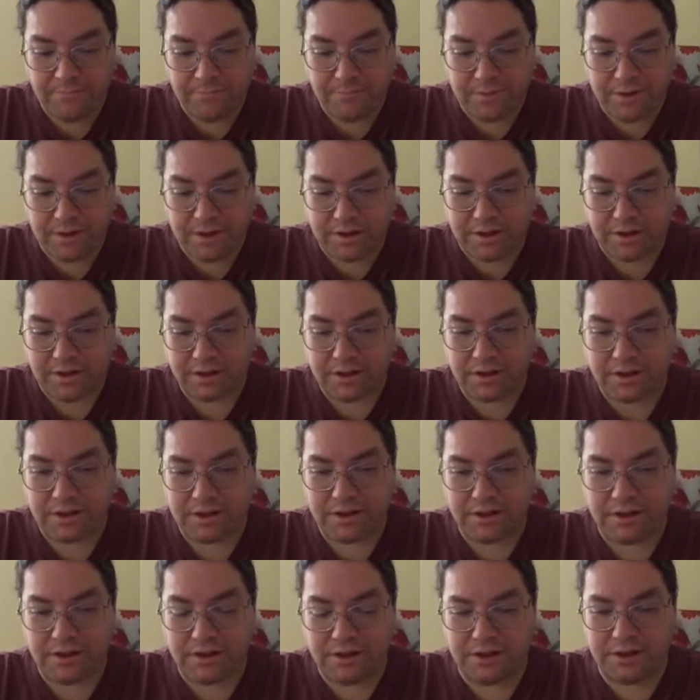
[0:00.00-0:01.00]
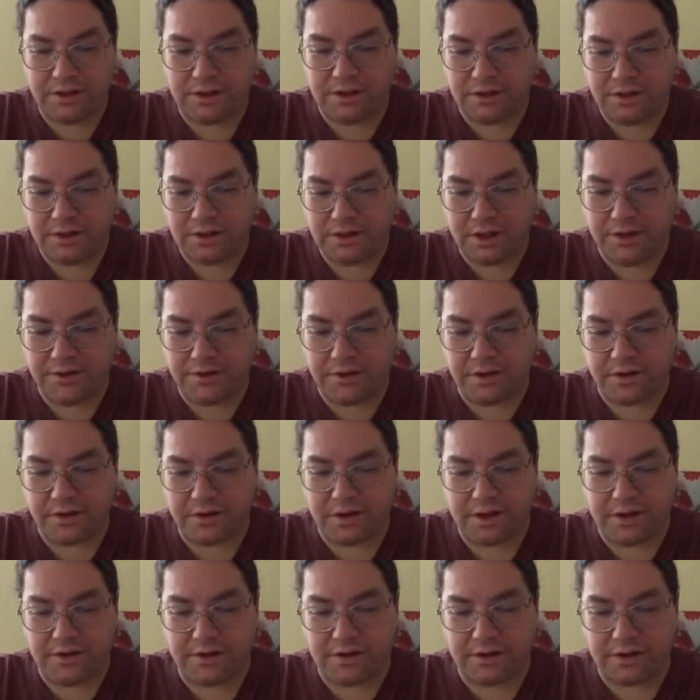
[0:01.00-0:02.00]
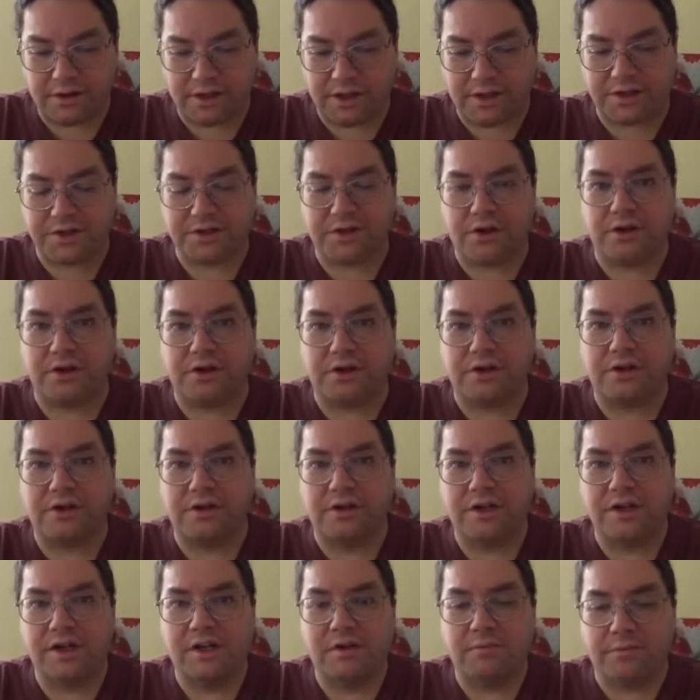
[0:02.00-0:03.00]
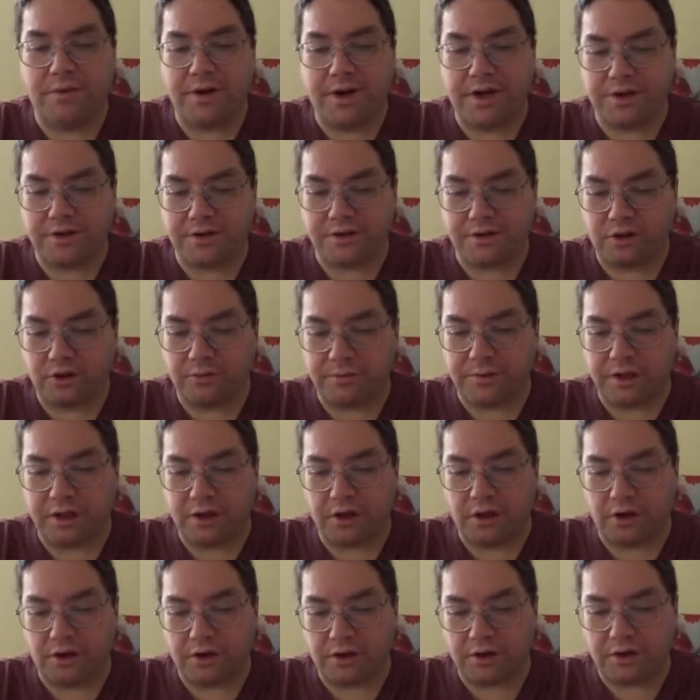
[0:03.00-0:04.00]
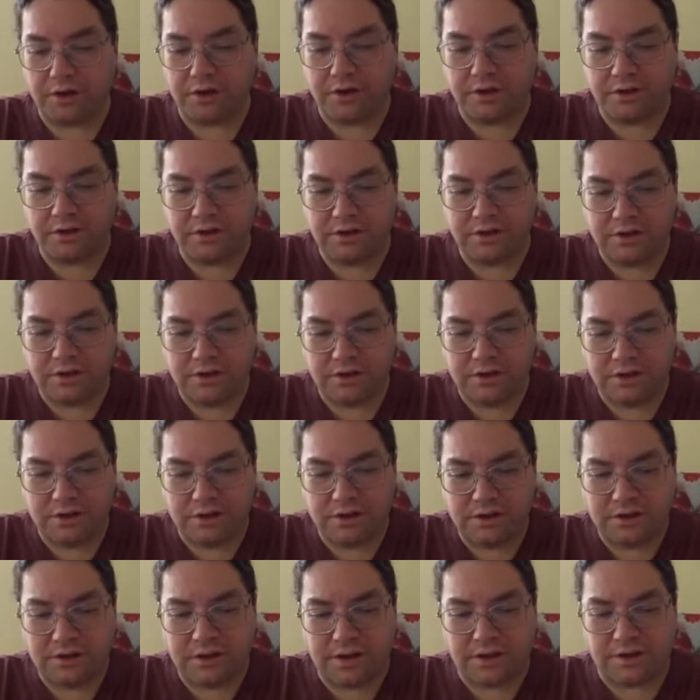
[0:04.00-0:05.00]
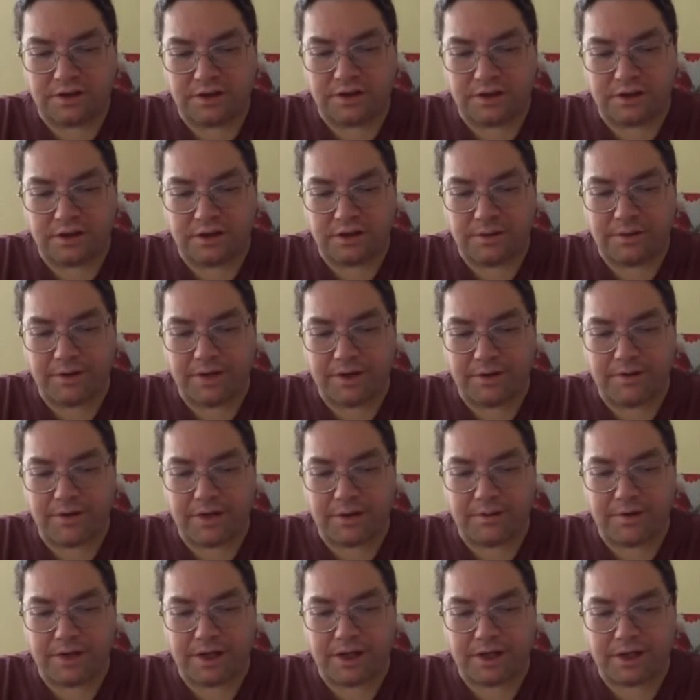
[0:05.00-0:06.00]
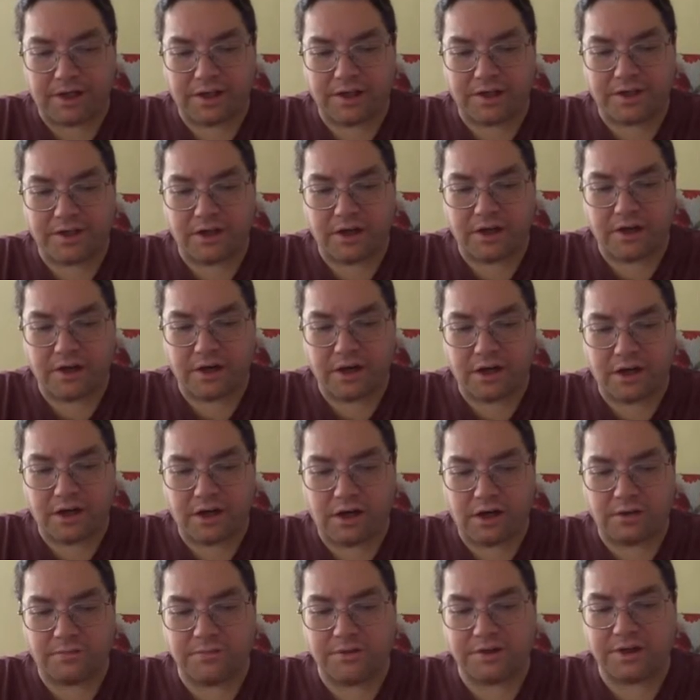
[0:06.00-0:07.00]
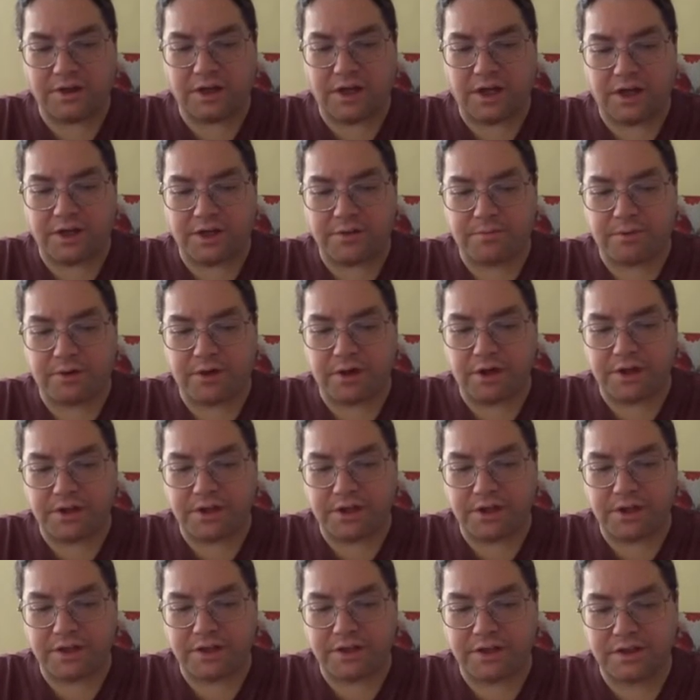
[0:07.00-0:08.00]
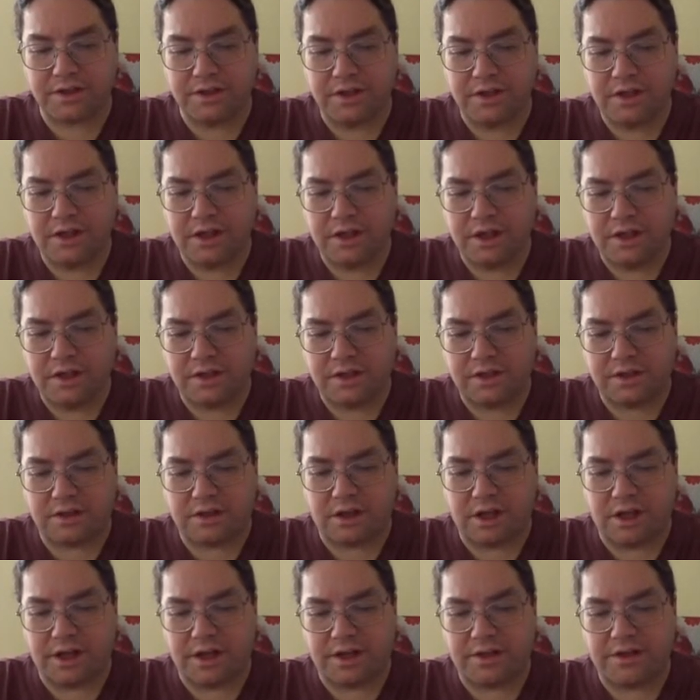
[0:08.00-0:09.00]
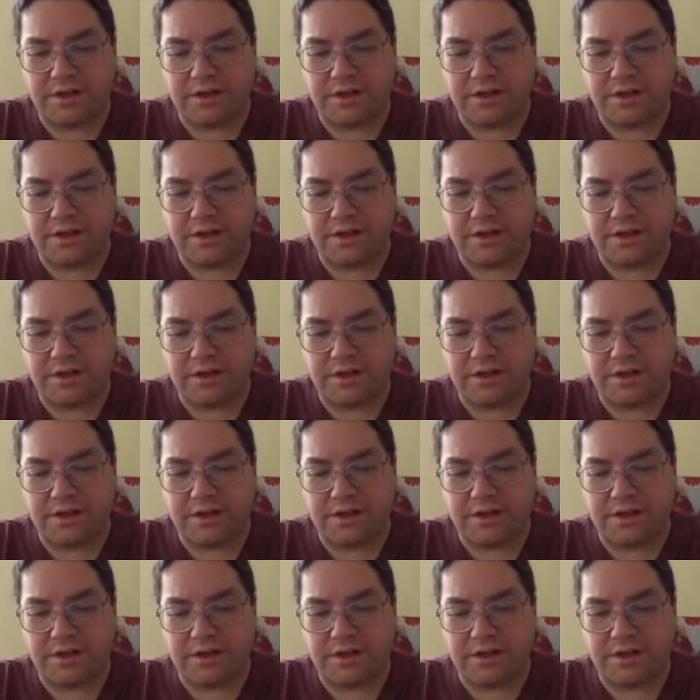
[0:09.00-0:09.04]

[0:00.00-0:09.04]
uh, and, the, and the kickstarter page is a little bit longer it's uh, www.kickstarter.com slash projects slash